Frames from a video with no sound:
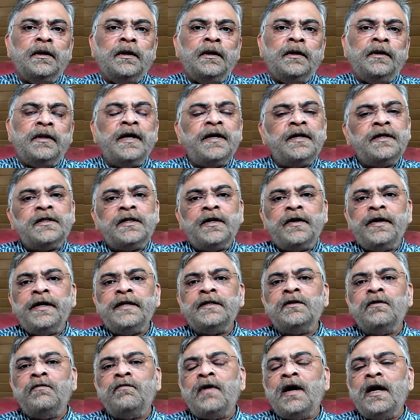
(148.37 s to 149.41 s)
There is a
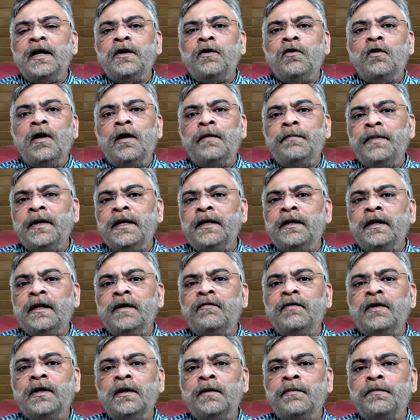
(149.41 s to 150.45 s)
reason why you are being
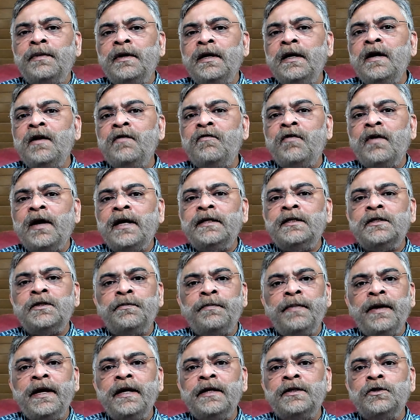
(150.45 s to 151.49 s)
given a predefined
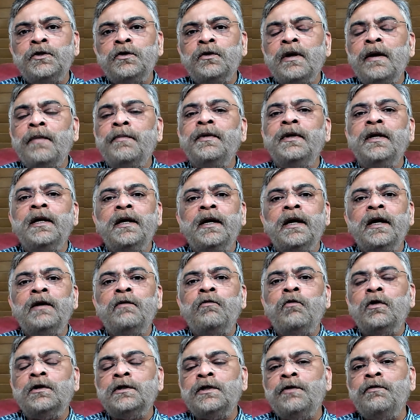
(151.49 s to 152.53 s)
space to communicate
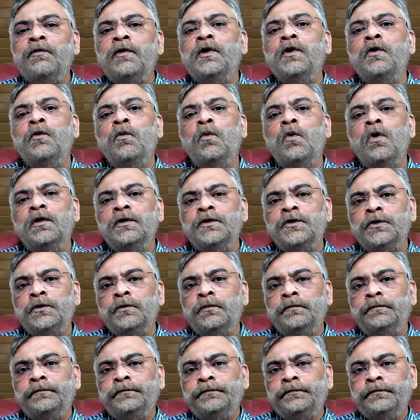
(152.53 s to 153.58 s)
whatever you want to.
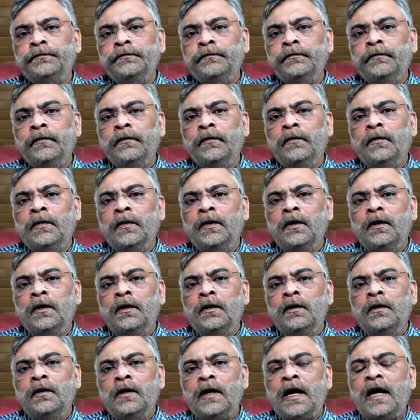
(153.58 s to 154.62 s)

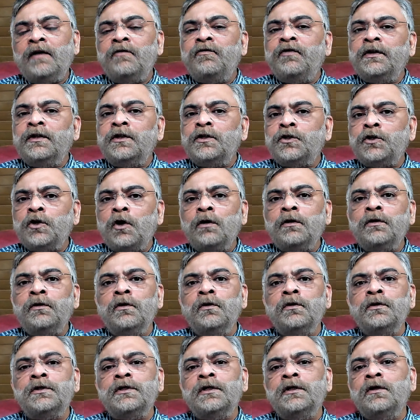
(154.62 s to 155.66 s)
And for the short
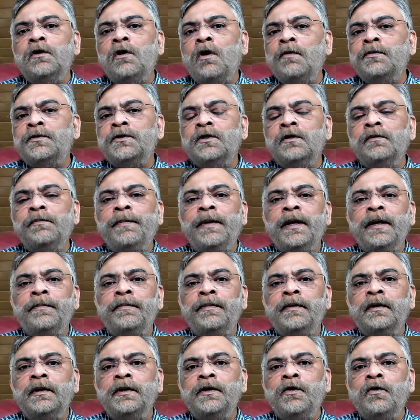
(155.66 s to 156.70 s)
notes in the optional
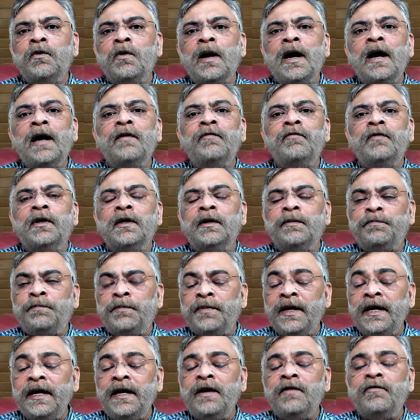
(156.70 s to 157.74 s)
paper, you have a
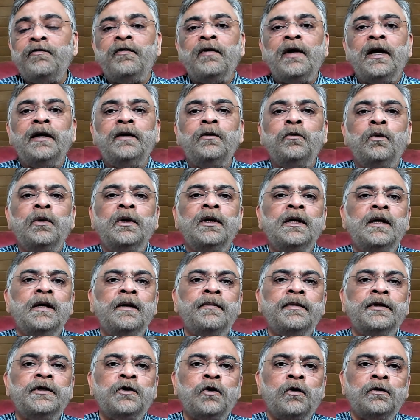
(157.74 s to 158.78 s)
predefined word
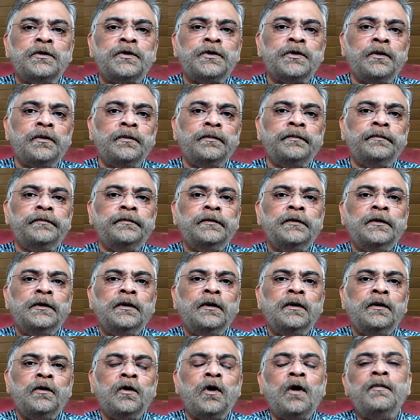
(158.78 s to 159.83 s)
limit also,
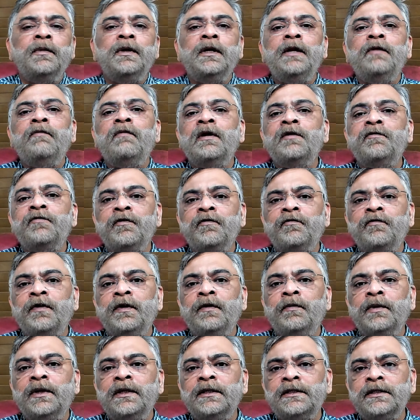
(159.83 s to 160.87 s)
normally 150
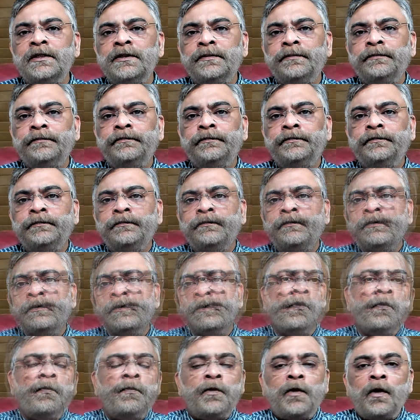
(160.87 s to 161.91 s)
words.
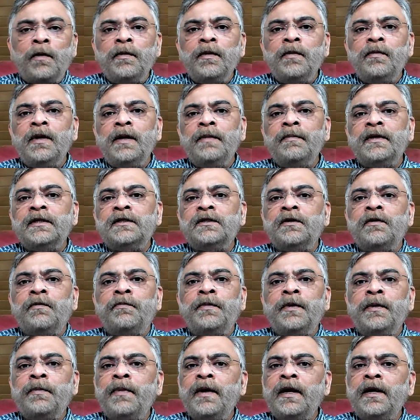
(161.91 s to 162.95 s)
You probably must have
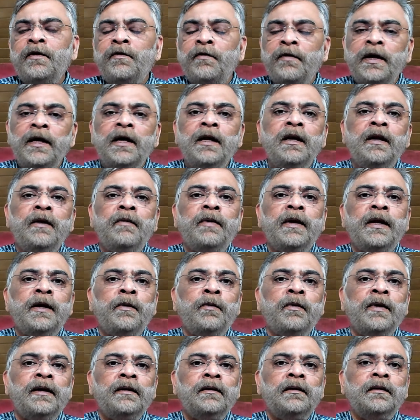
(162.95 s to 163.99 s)
prepared really very
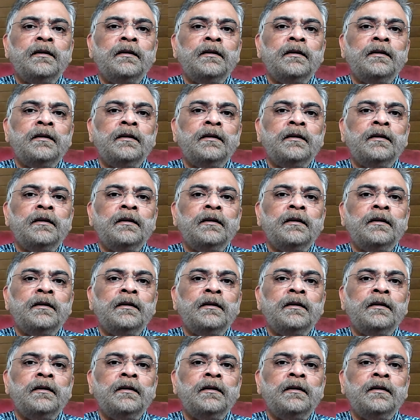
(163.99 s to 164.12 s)
well.